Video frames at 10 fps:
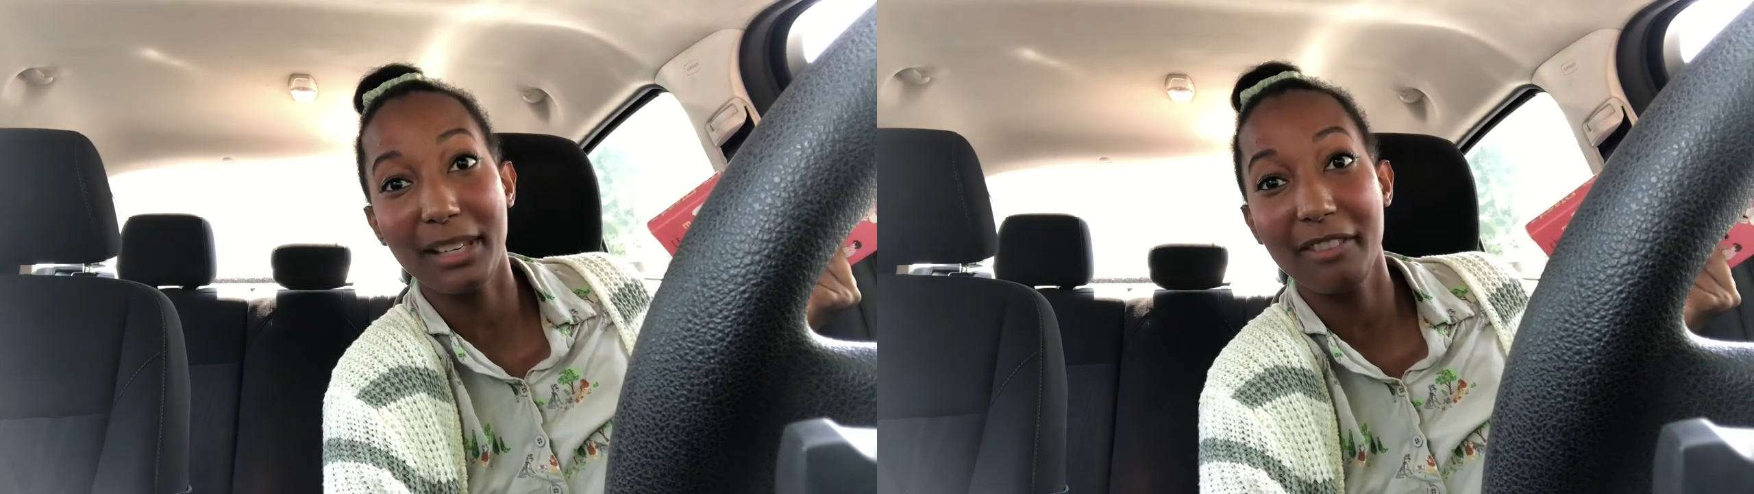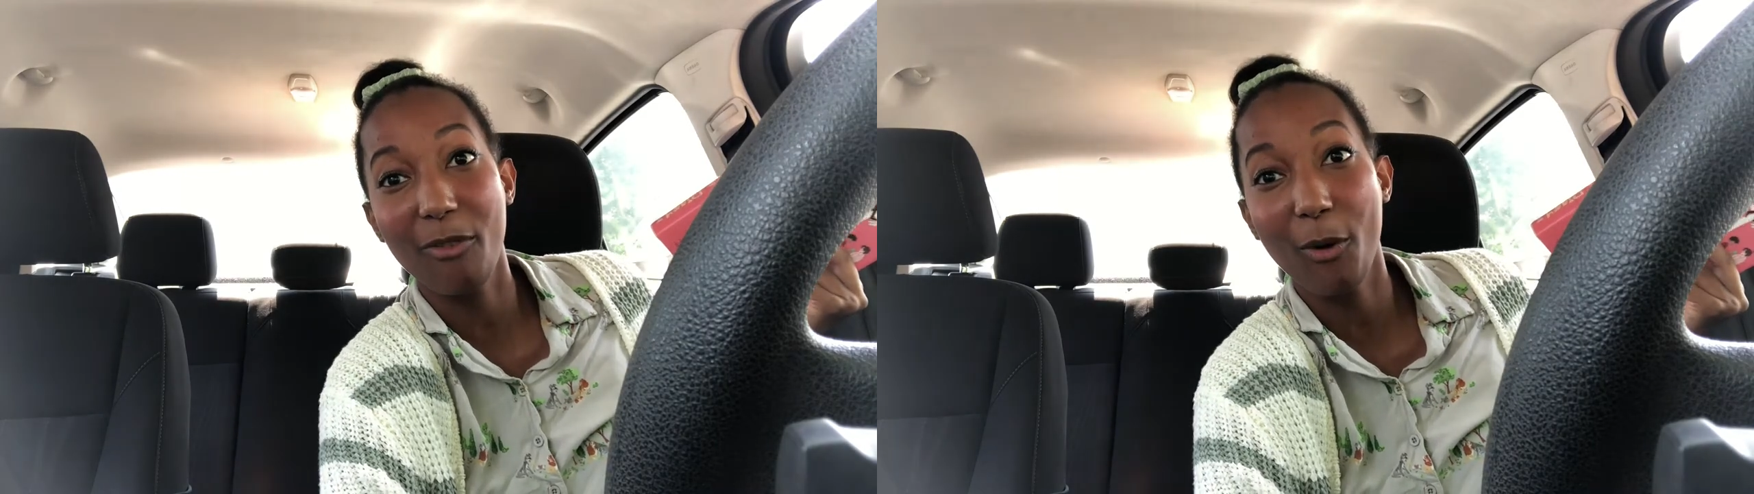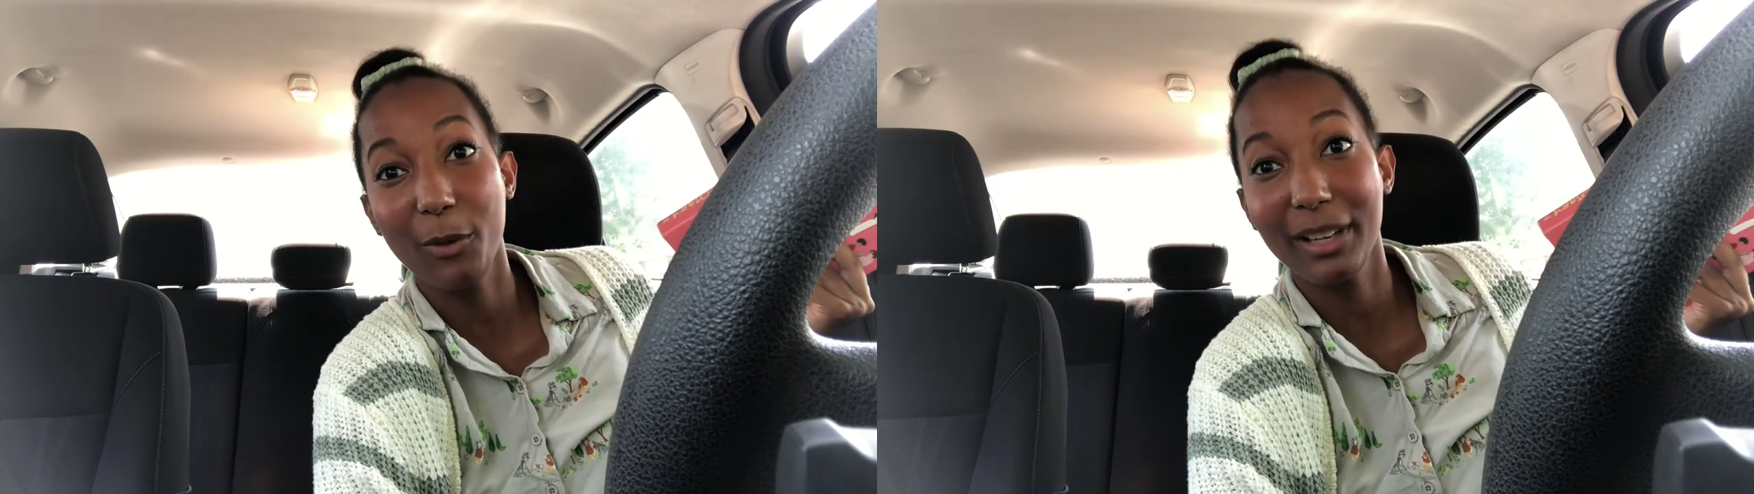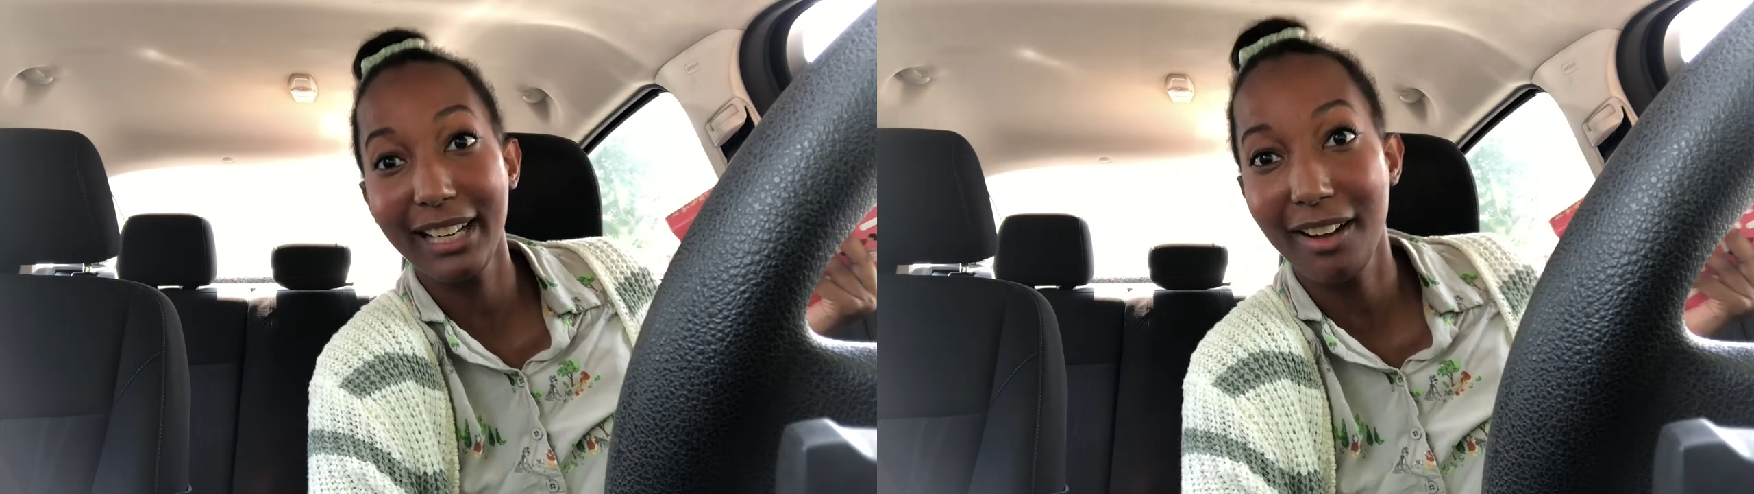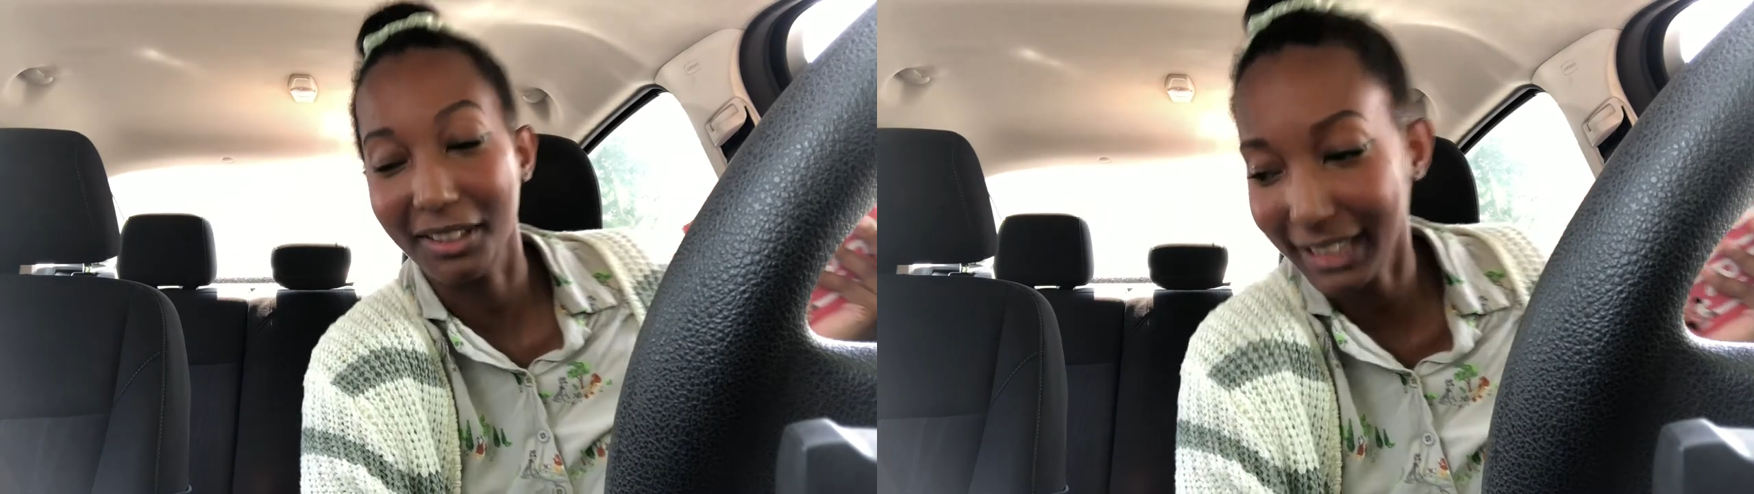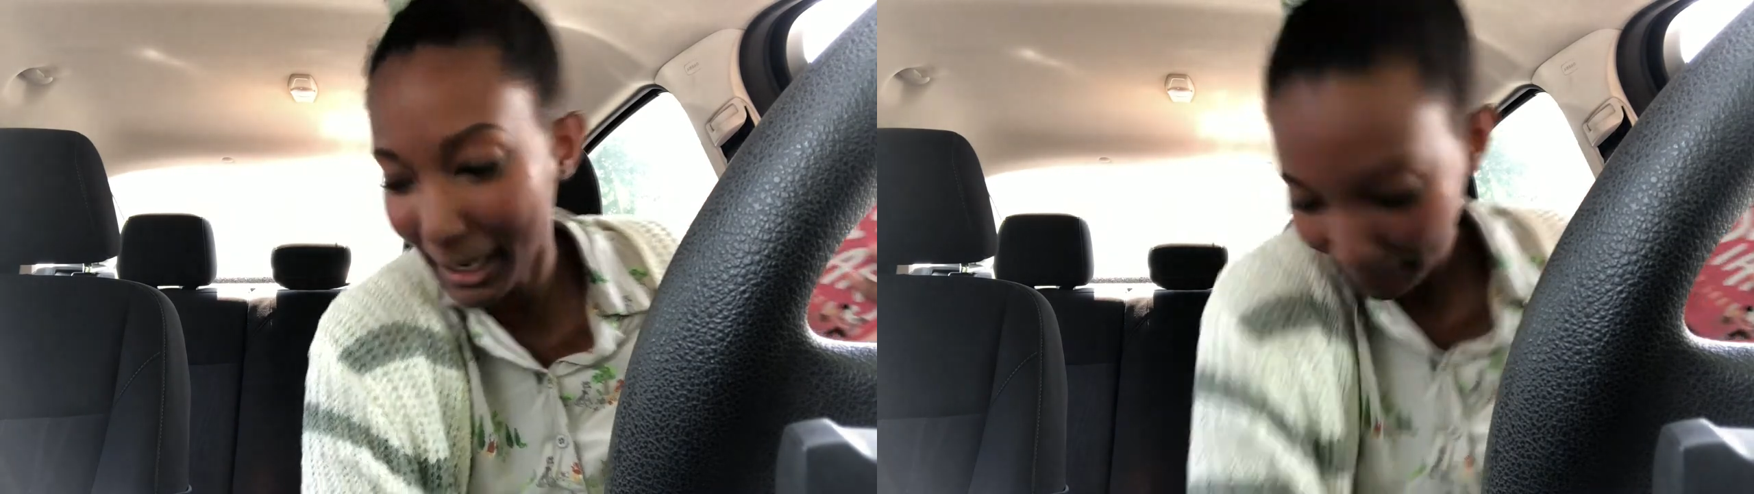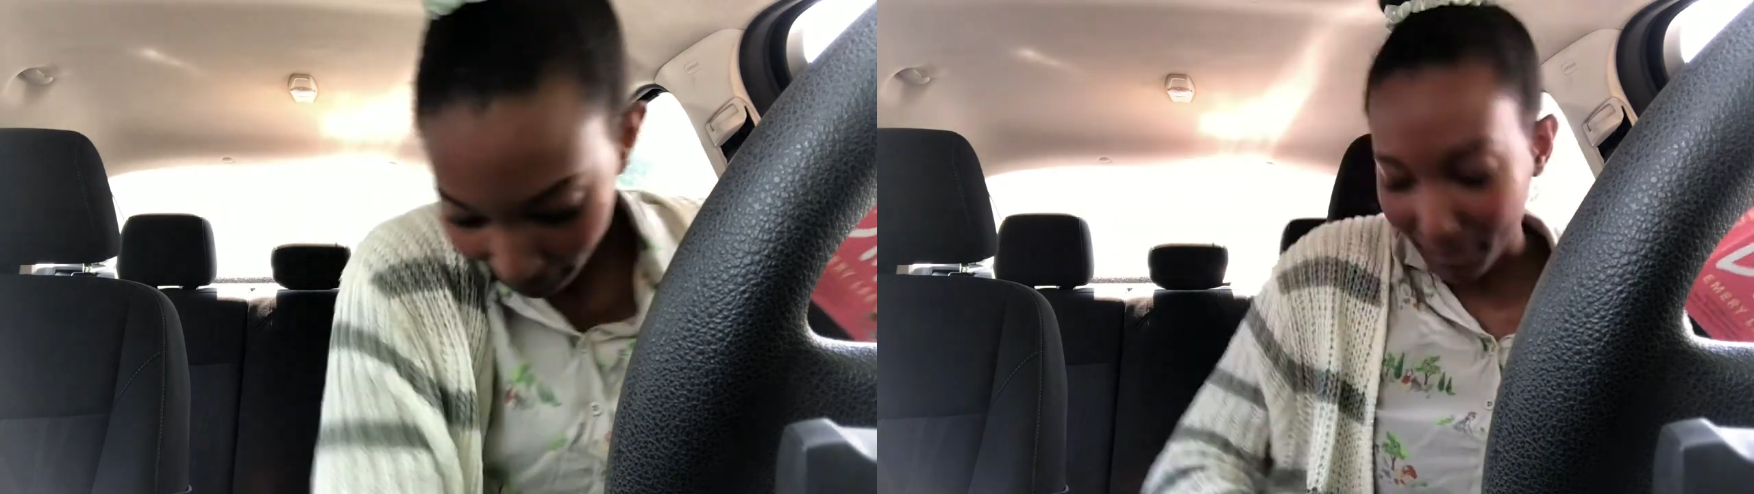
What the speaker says: me for reading all day.